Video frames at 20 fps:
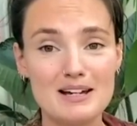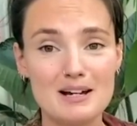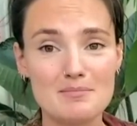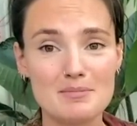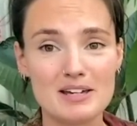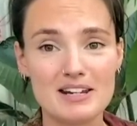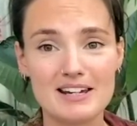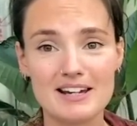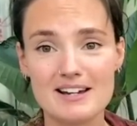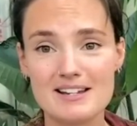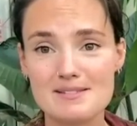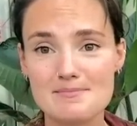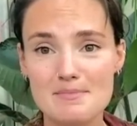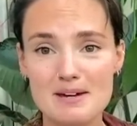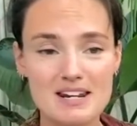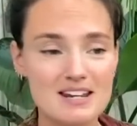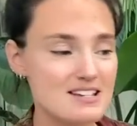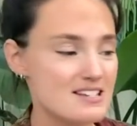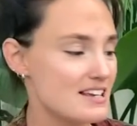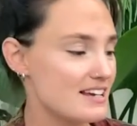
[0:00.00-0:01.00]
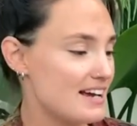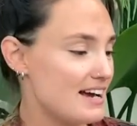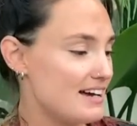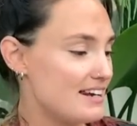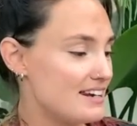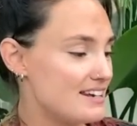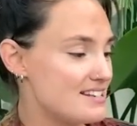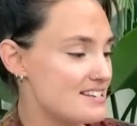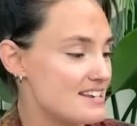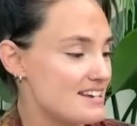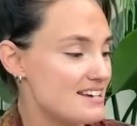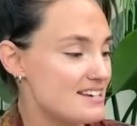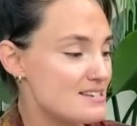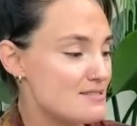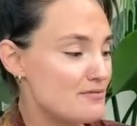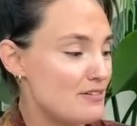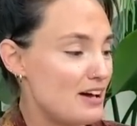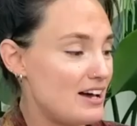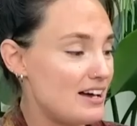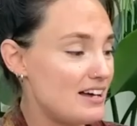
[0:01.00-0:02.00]
I'm gonna get as many as I can into his
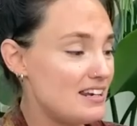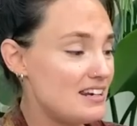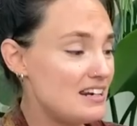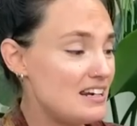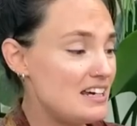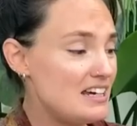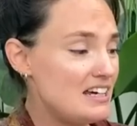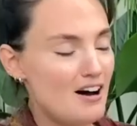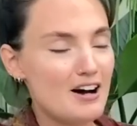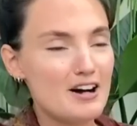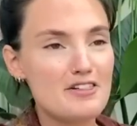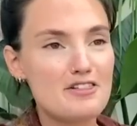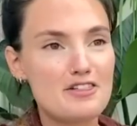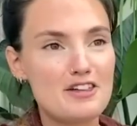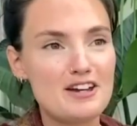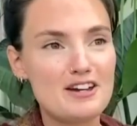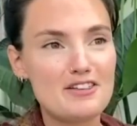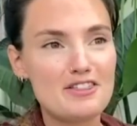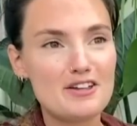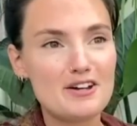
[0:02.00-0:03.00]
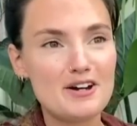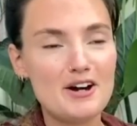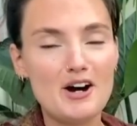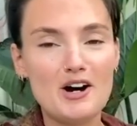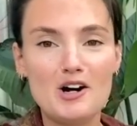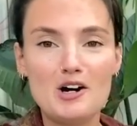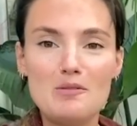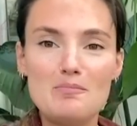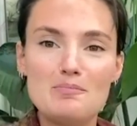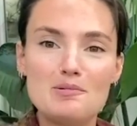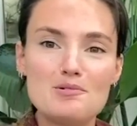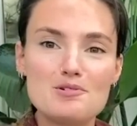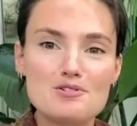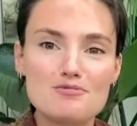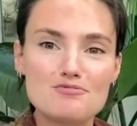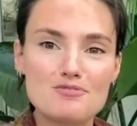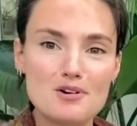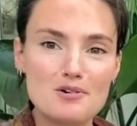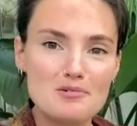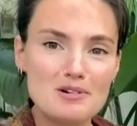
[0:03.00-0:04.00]
van. I think the cardboard
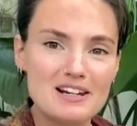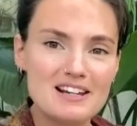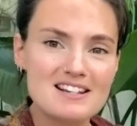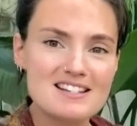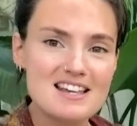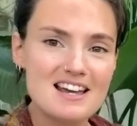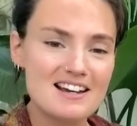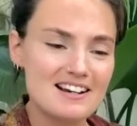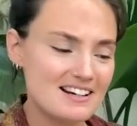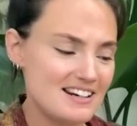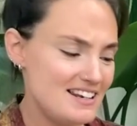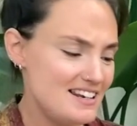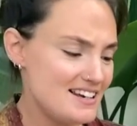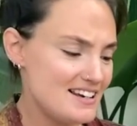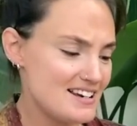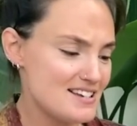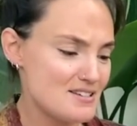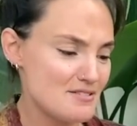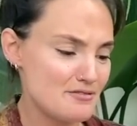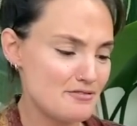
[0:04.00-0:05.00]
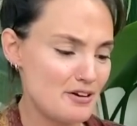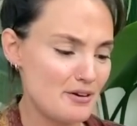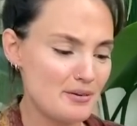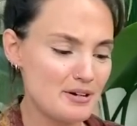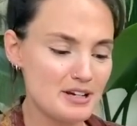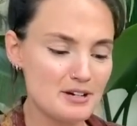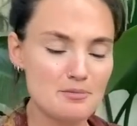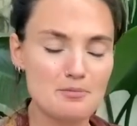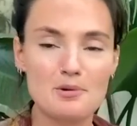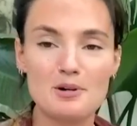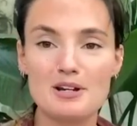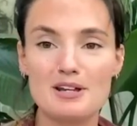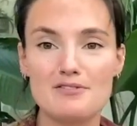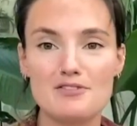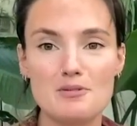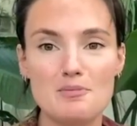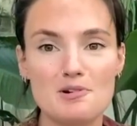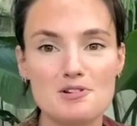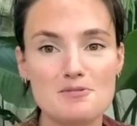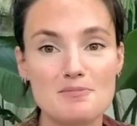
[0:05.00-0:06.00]
rolling technique is a very good one if
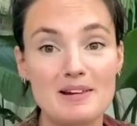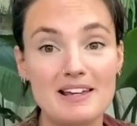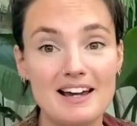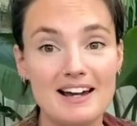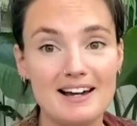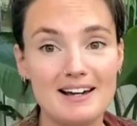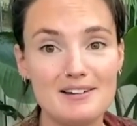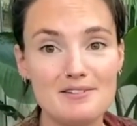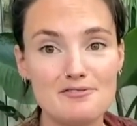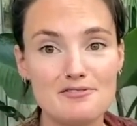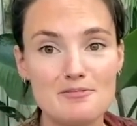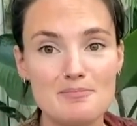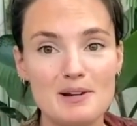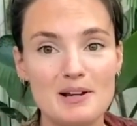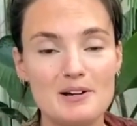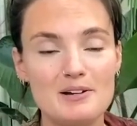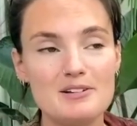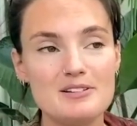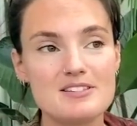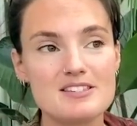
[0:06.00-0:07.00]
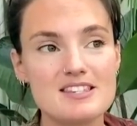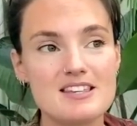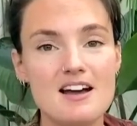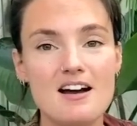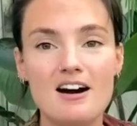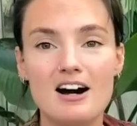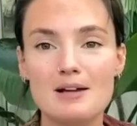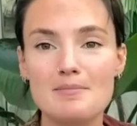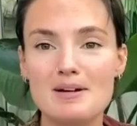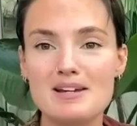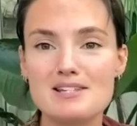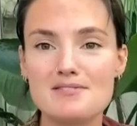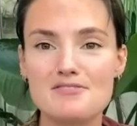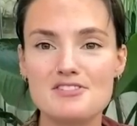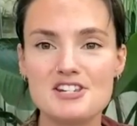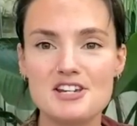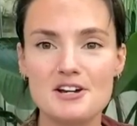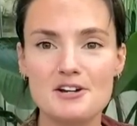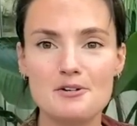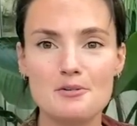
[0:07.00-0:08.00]
you possibly can for plants. I made a
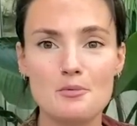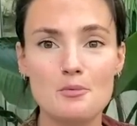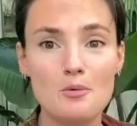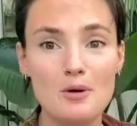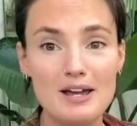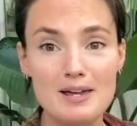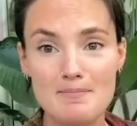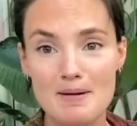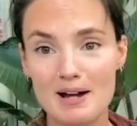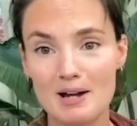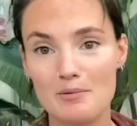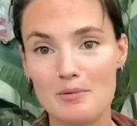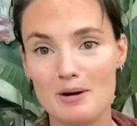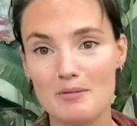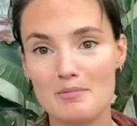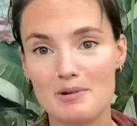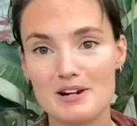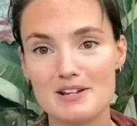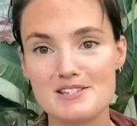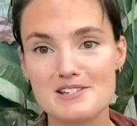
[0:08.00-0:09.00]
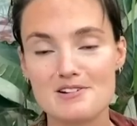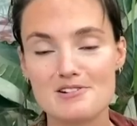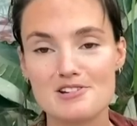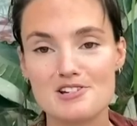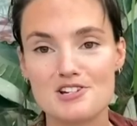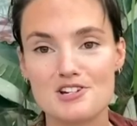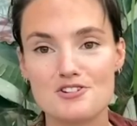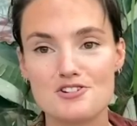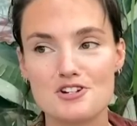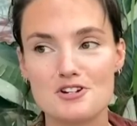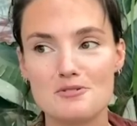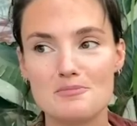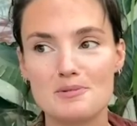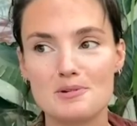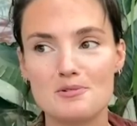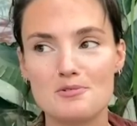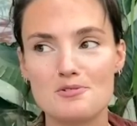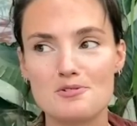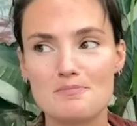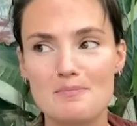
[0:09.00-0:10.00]
video way back when I started YouTube
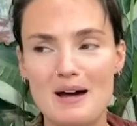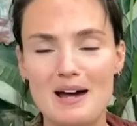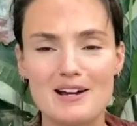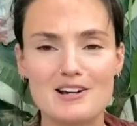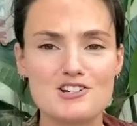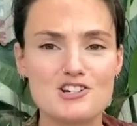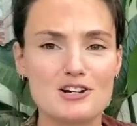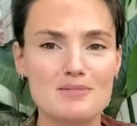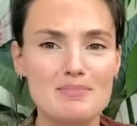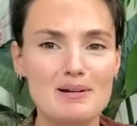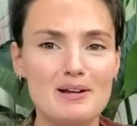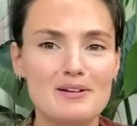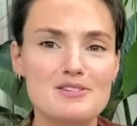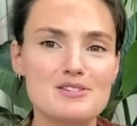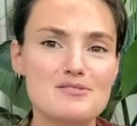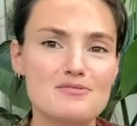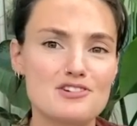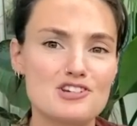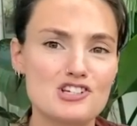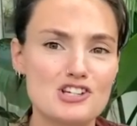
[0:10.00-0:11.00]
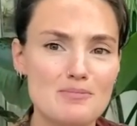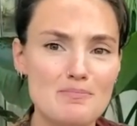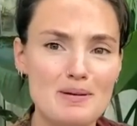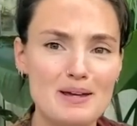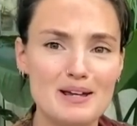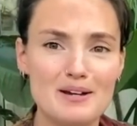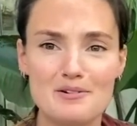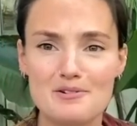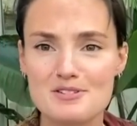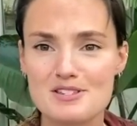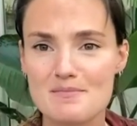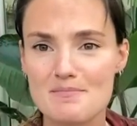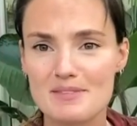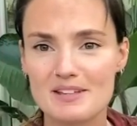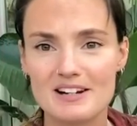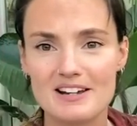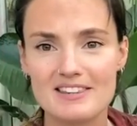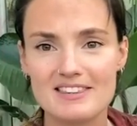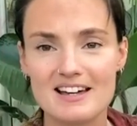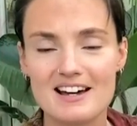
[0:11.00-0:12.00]
called Packaging Plants for Shipping or
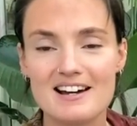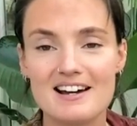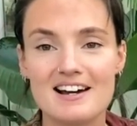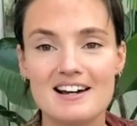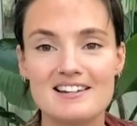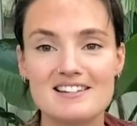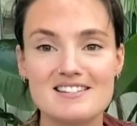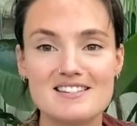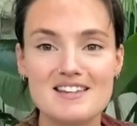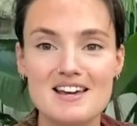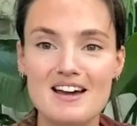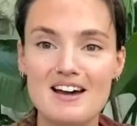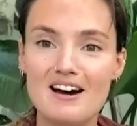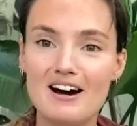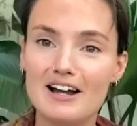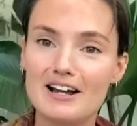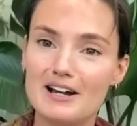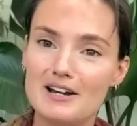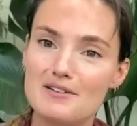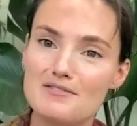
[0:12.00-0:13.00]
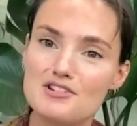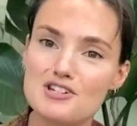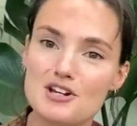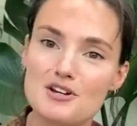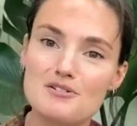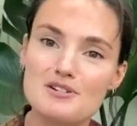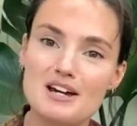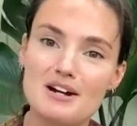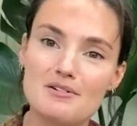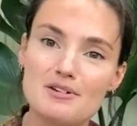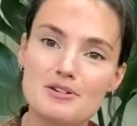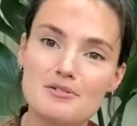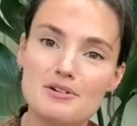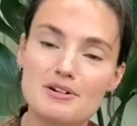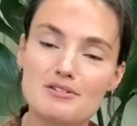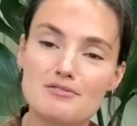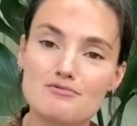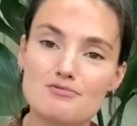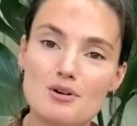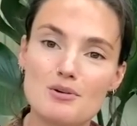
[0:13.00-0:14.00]
something like that. And I kind of showed how you
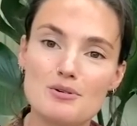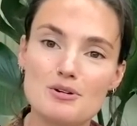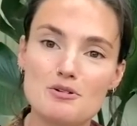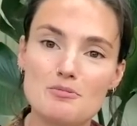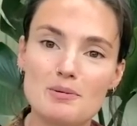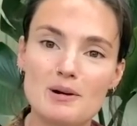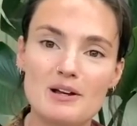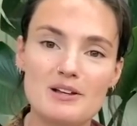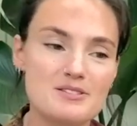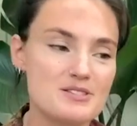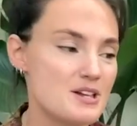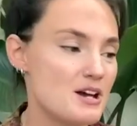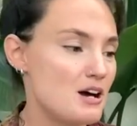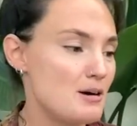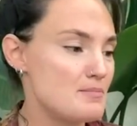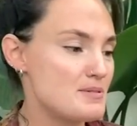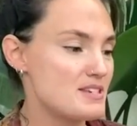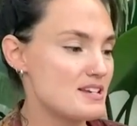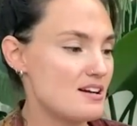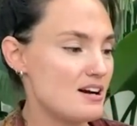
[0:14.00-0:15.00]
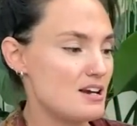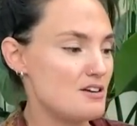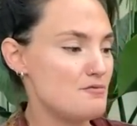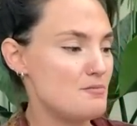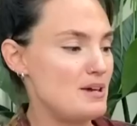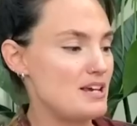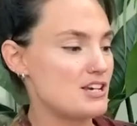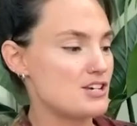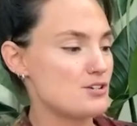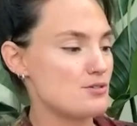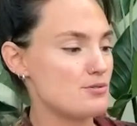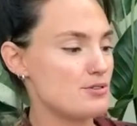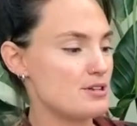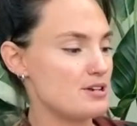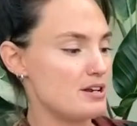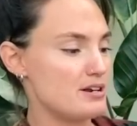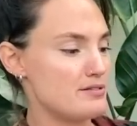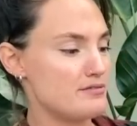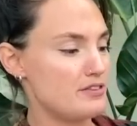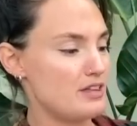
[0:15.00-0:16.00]
can roll your plants up to kind of make sure that
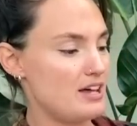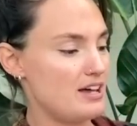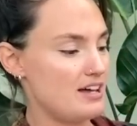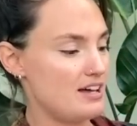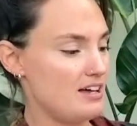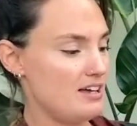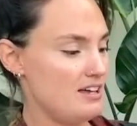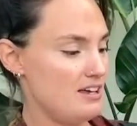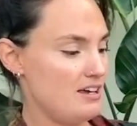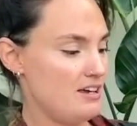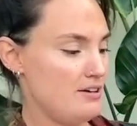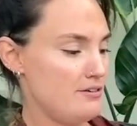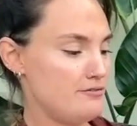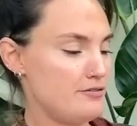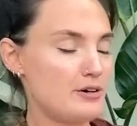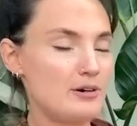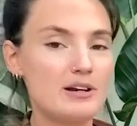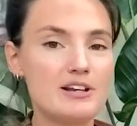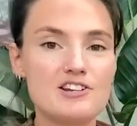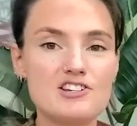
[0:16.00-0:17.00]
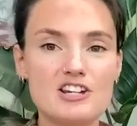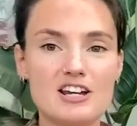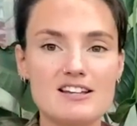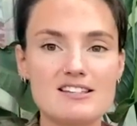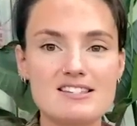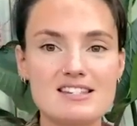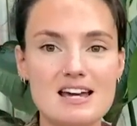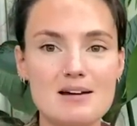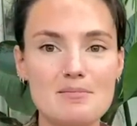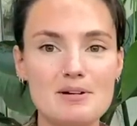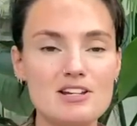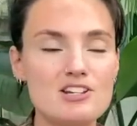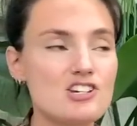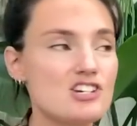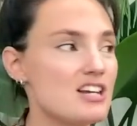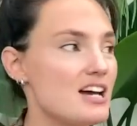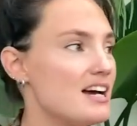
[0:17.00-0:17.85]
none of their foliage gets damaged.